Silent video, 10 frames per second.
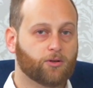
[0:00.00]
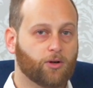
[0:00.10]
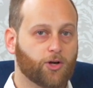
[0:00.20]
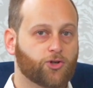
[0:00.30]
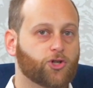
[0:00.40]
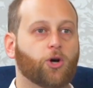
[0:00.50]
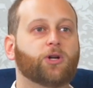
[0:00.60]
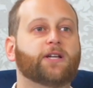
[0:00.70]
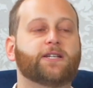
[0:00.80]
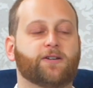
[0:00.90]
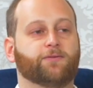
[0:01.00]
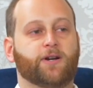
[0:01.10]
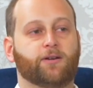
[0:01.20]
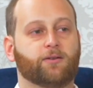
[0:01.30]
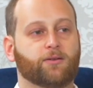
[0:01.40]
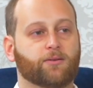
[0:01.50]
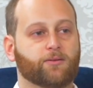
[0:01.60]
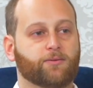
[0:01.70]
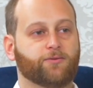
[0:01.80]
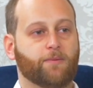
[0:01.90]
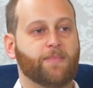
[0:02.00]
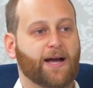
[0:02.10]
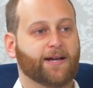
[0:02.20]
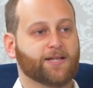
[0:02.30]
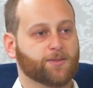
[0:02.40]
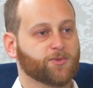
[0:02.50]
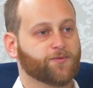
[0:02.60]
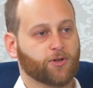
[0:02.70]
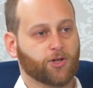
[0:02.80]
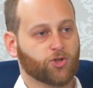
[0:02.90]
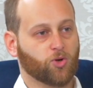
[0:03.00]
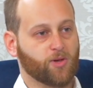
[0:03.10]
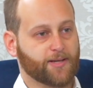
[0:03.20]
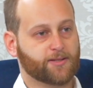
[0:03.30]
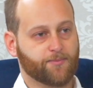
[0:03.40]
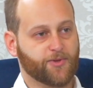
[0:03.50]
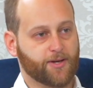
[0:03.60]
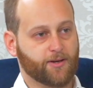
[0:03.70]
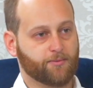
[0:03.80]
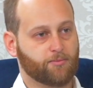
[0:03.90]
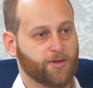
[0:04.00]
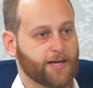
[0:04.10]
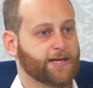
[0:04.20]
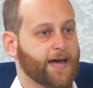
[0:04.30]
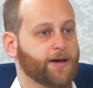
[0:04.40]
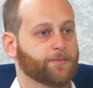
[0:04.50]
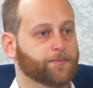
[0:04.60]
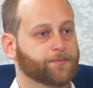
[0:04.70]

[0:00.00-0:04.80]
are totally different from mechanisms for controlling something that can.